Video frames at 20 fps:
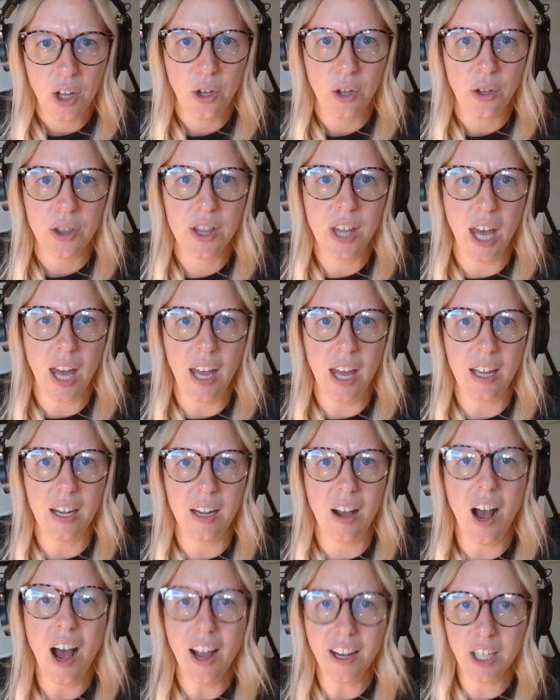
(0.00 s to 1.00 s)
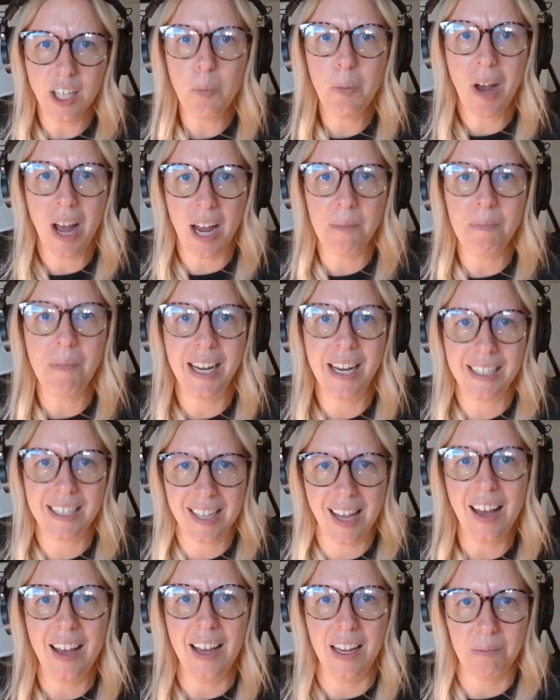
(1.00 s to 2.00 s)
that occupy my
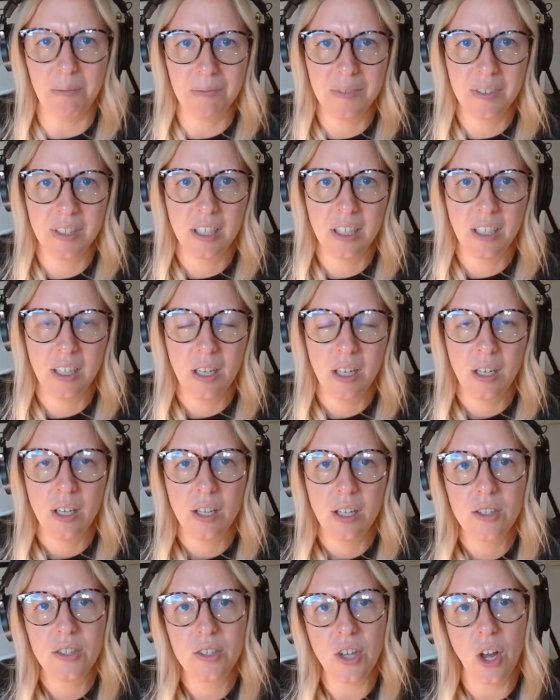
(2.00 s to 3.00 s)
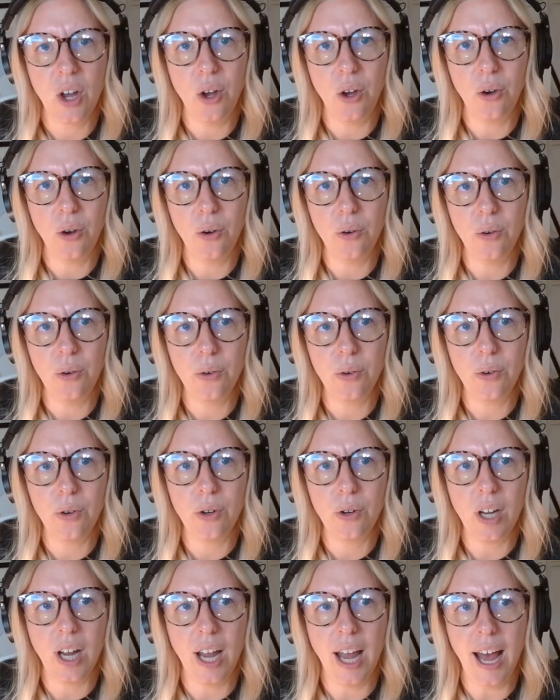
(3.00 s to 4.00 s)
time. So
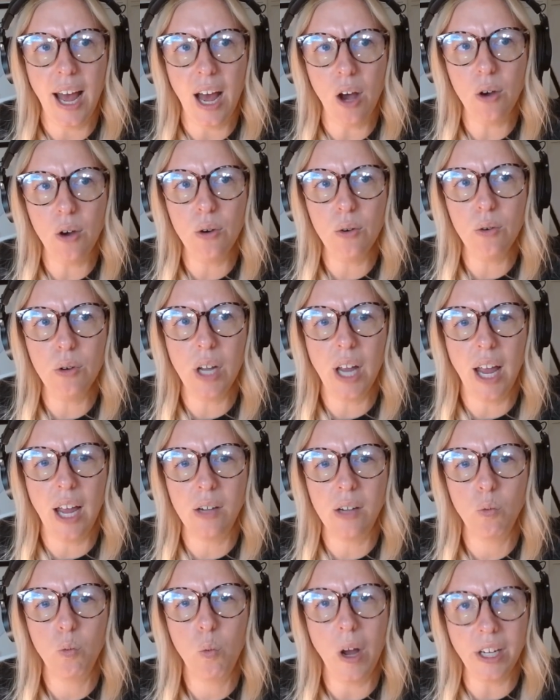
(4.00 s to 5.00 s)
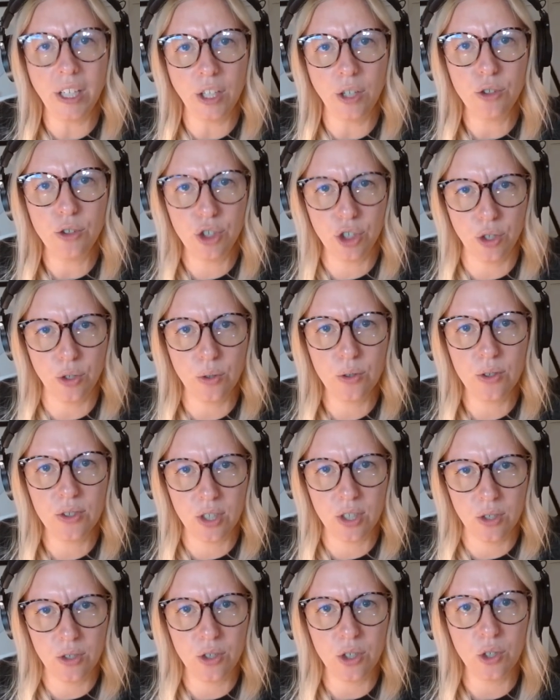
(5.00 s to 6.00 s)
how and what you choose
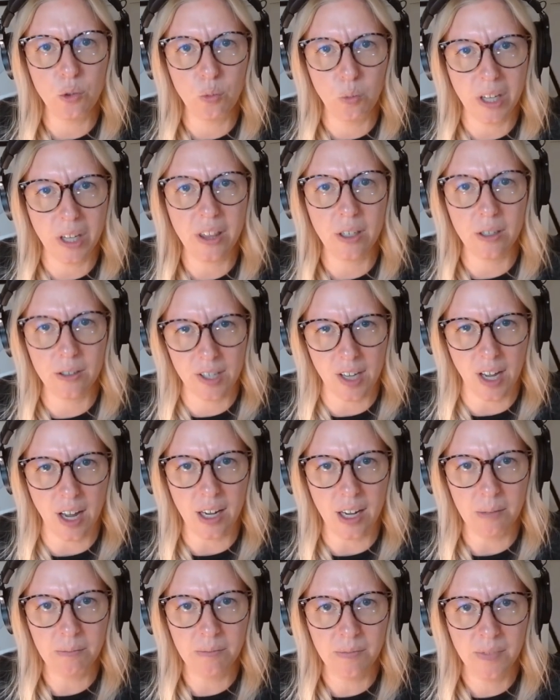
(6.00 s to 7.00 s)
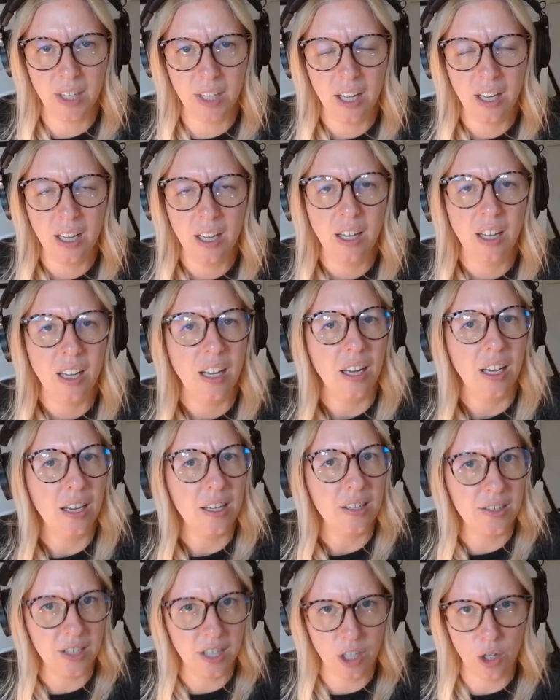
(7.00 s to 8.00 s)
to do with your time
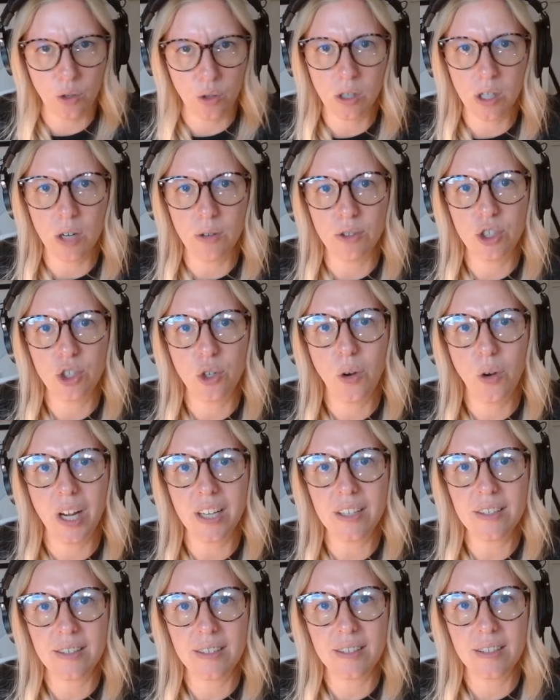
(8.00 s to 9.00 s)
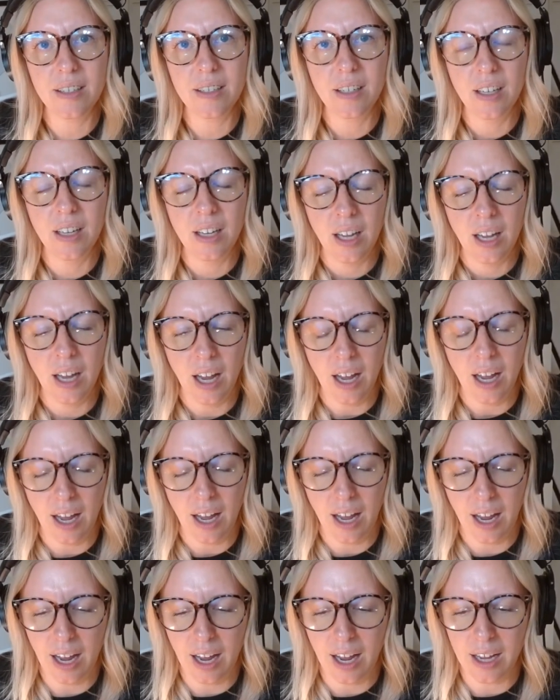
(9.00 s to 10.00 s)
is your own choice.
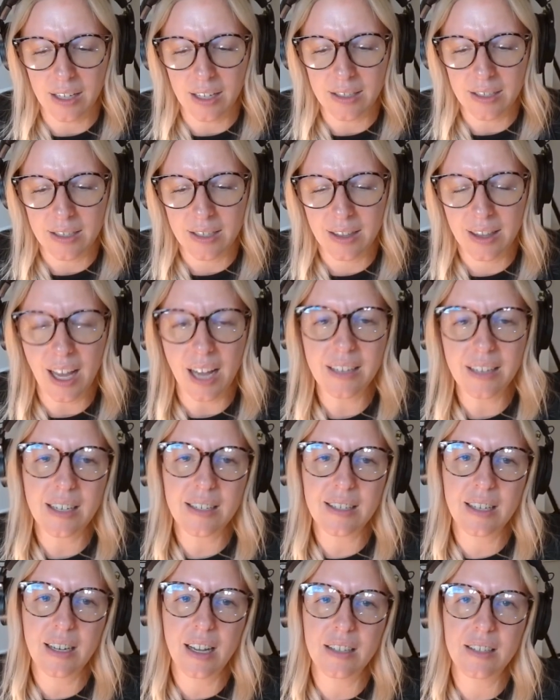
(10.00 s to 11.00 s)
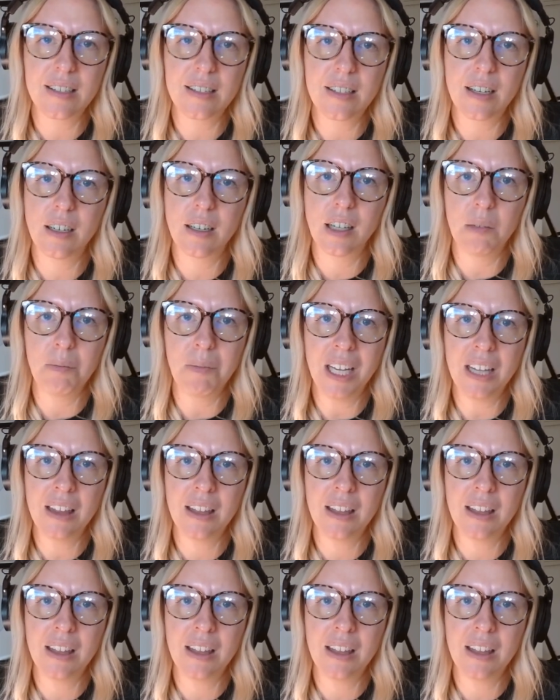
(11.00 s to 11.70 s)
And that doesn't necessarily mean